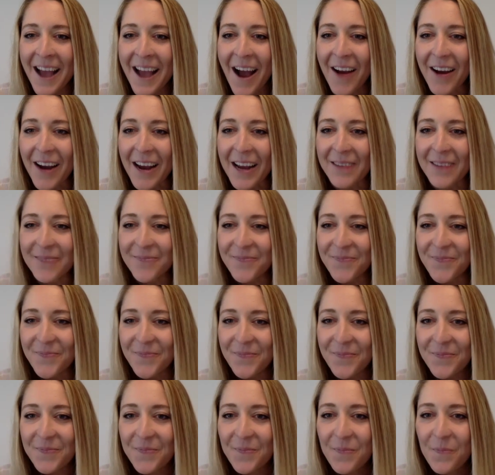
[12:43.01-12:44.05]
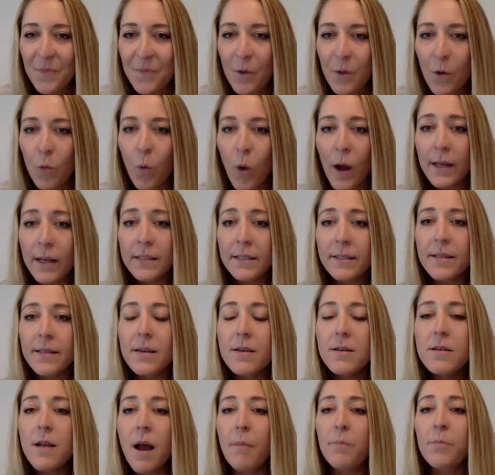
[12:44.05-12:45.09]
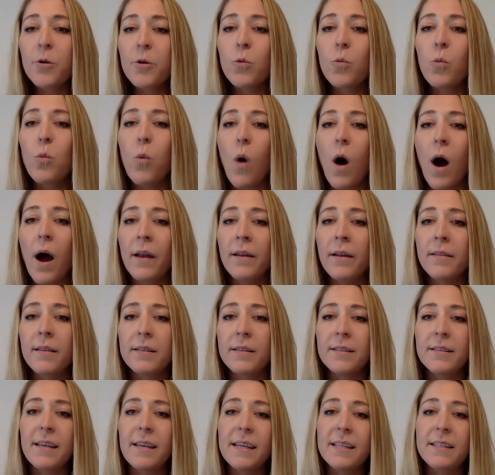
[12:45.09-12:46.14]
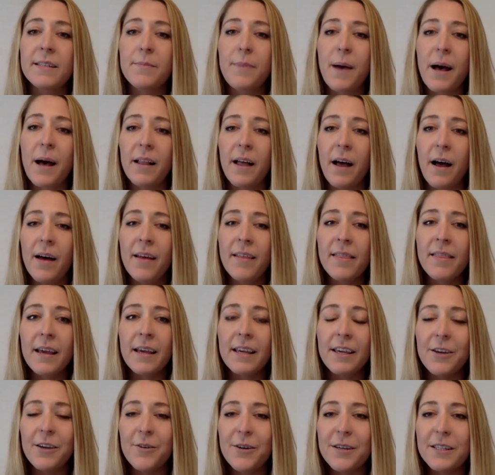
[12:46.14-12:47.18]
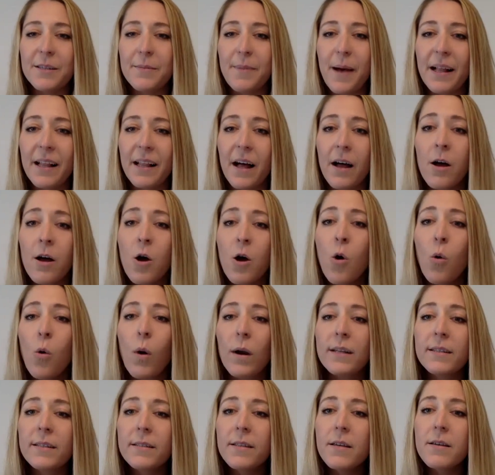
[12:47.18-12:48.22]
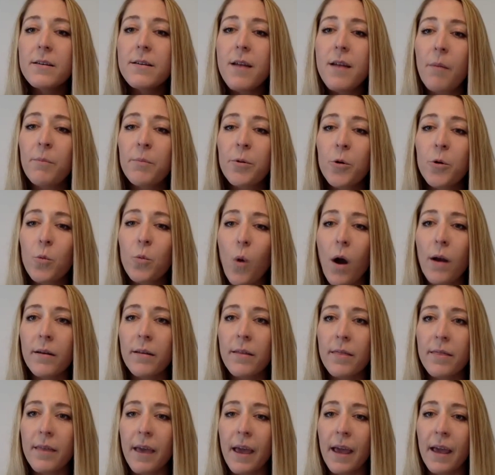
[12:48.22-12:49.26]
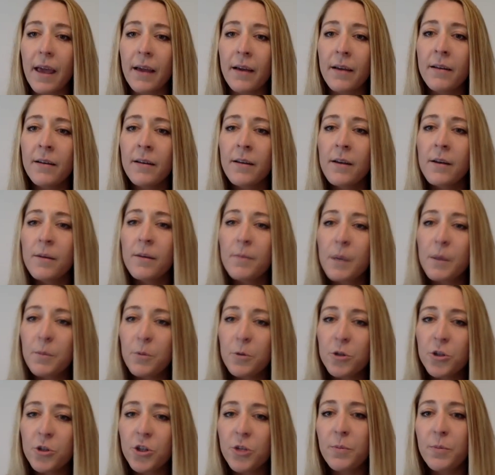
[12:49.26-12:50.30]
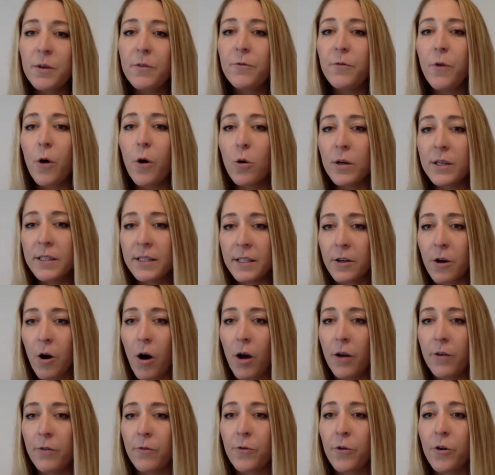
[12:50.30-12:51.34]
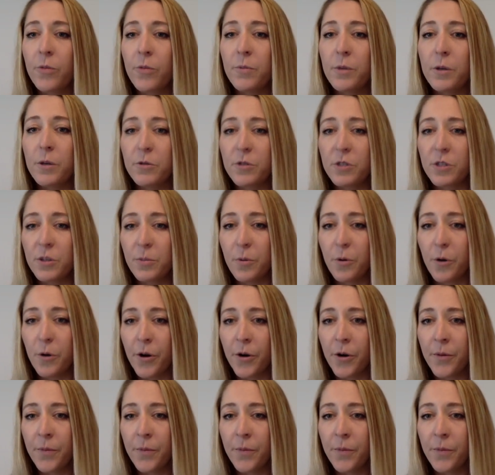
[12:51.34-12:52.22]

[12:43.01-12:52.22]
All right. What is the number one, this is Isabella. Thank you, Isabella. What is the number one thing people should be focusing on for immune support?